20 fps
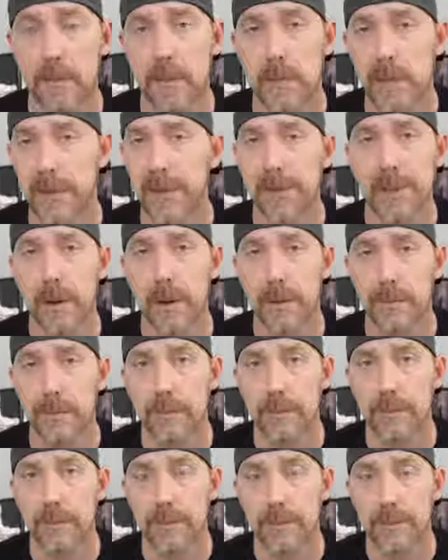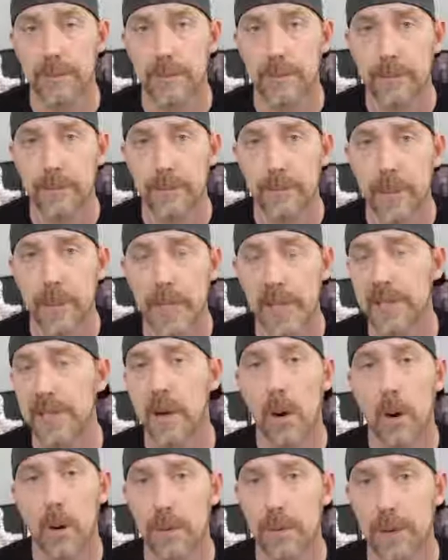in the show. And he's
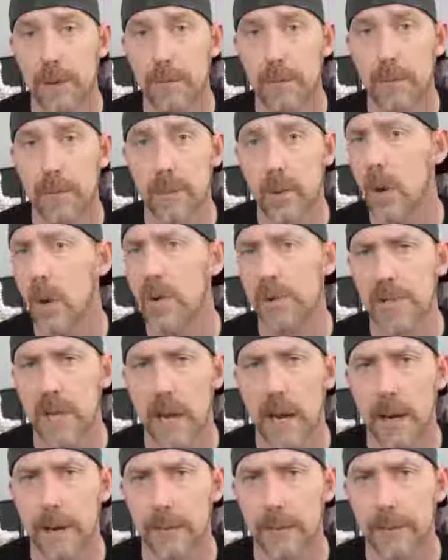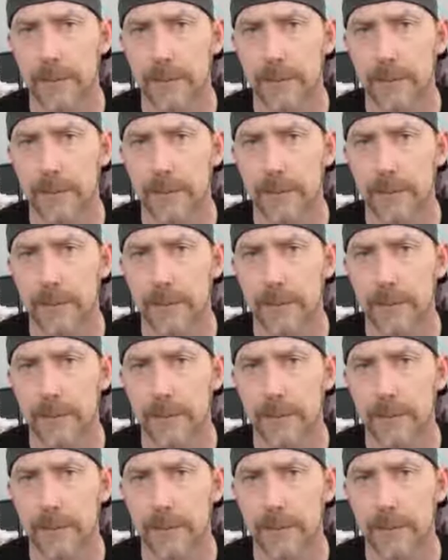called the Crow's Eye.